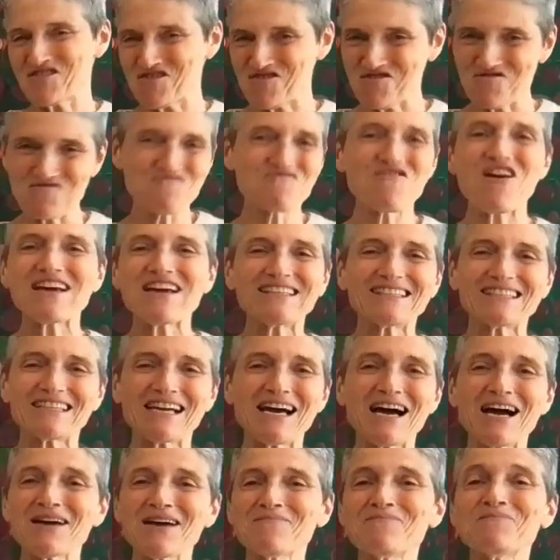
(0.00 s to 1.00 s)
Great
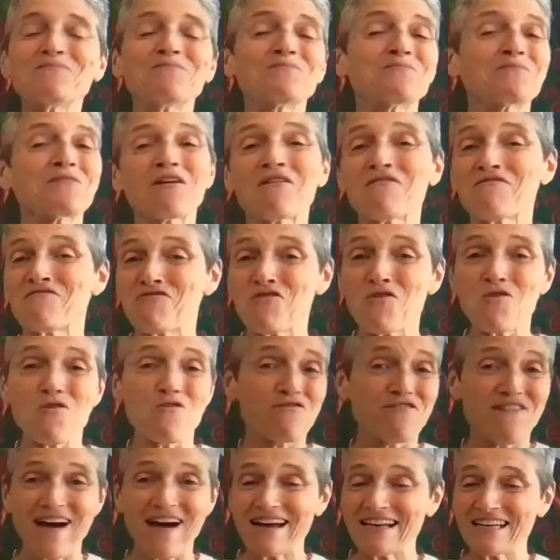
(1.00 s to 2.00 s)
time
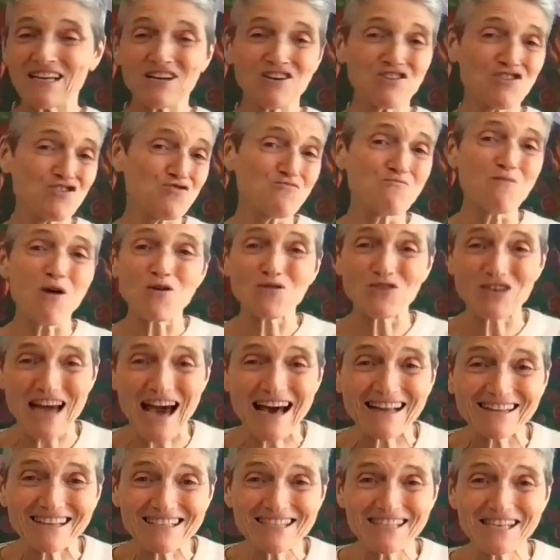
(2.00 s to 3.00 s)
for finding a new
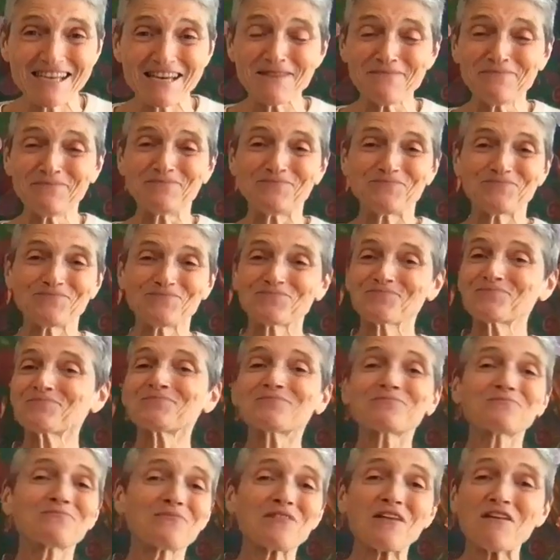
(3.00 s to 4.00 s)
modality,
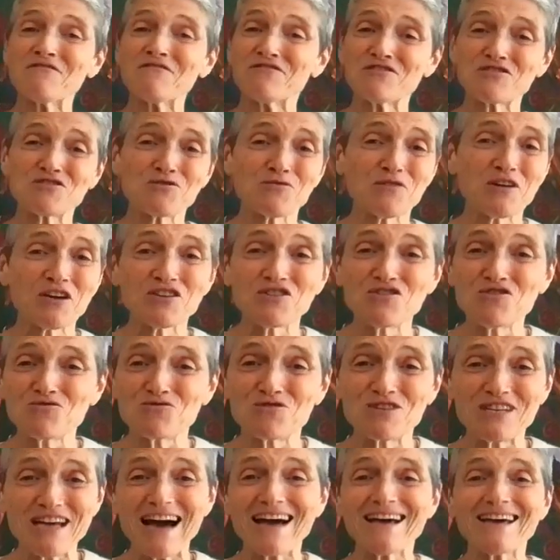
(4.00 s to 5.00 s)
for doing a new
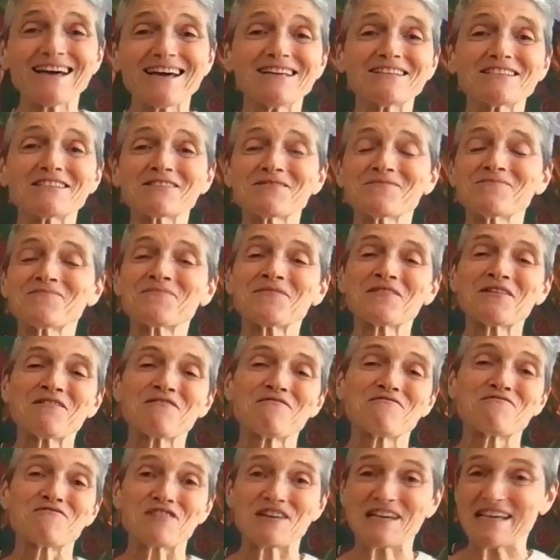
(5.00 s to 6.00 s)
diet,
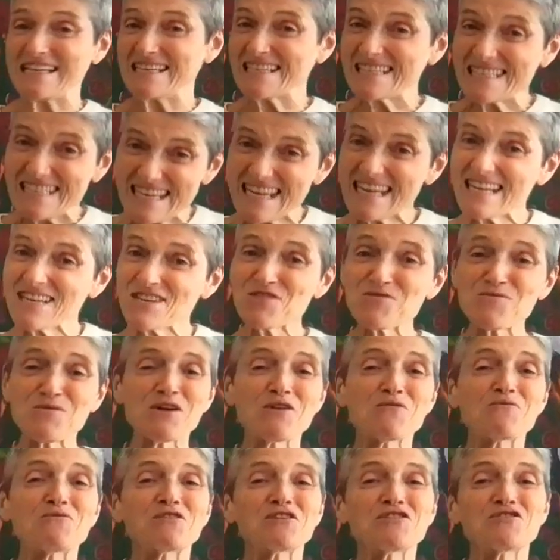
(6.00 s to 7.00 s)
for
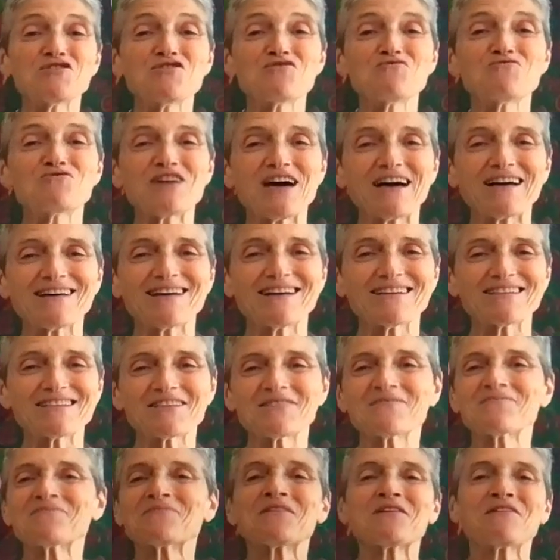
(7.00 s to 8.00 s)
continuing with a new
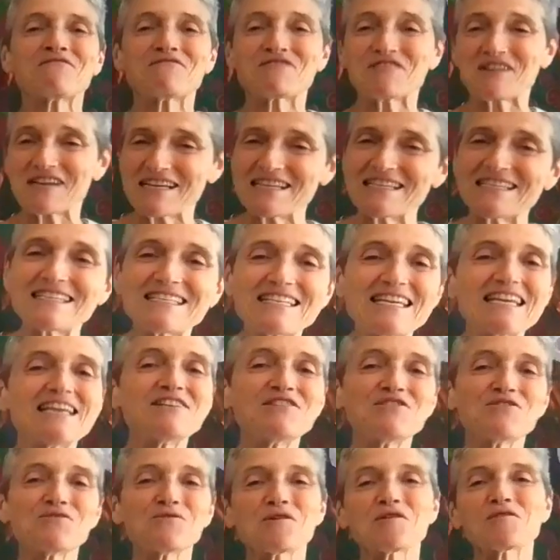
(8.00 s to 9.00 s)
diet, for
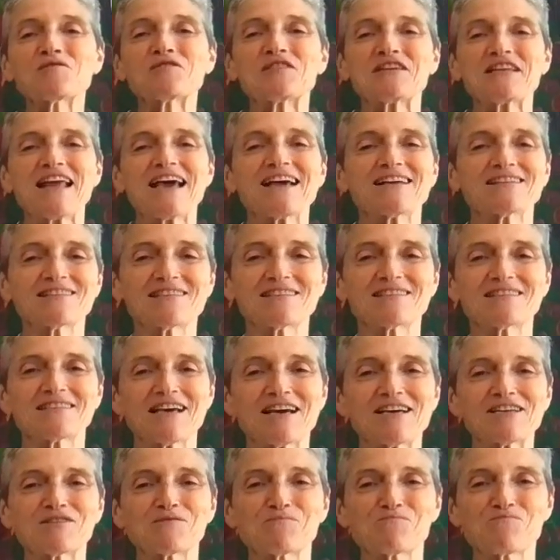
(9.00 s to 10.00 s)
continuing with an
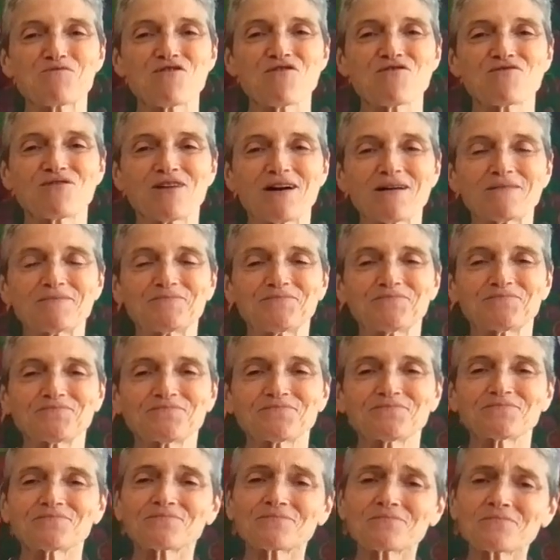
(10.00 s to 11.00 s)
exercise program,
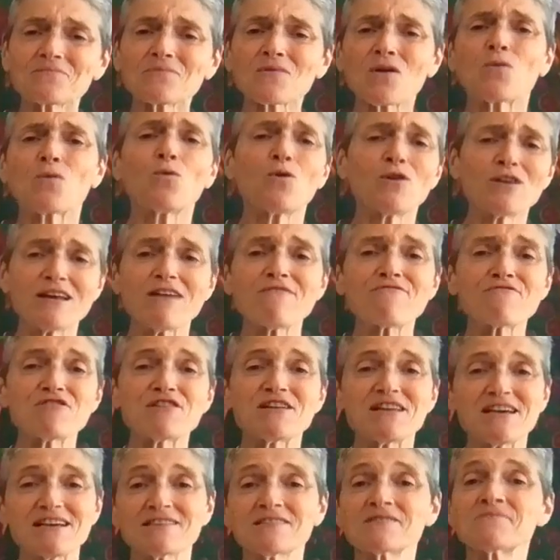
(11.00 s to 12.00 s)
whatever
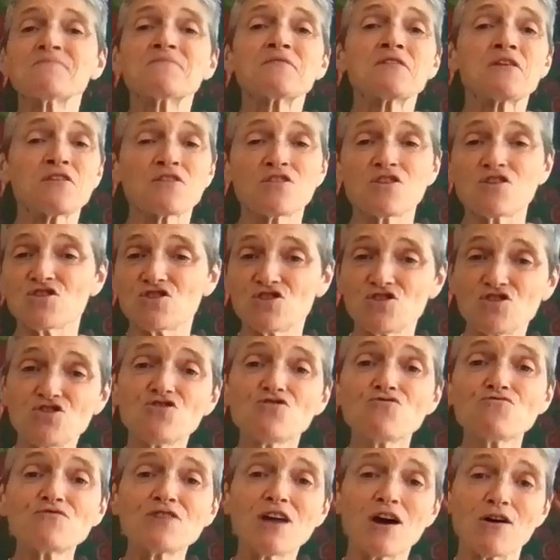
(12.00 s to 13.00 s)
it is that
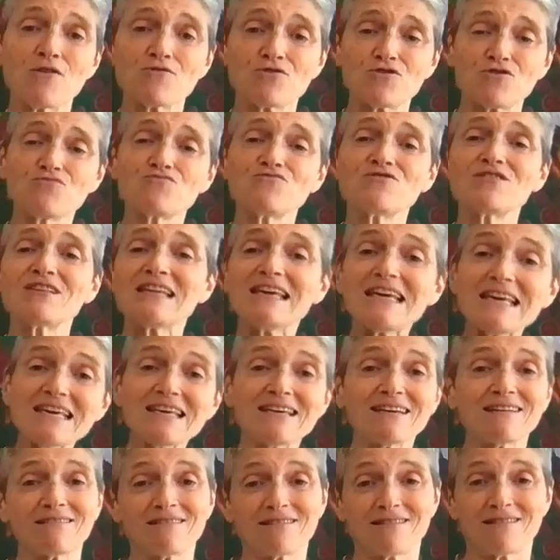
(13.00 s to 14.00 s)
you know you
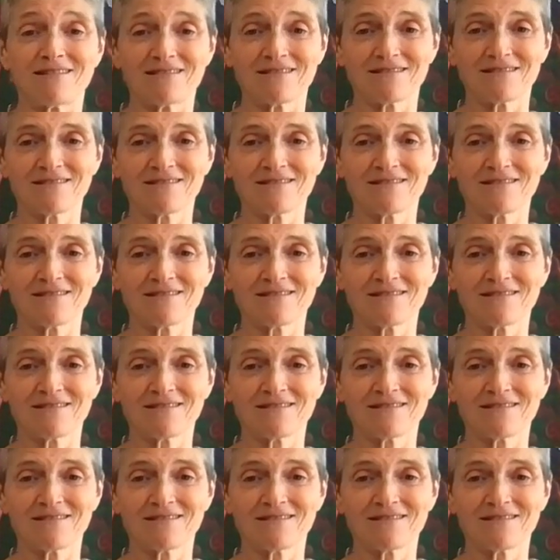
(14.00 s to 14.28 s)
need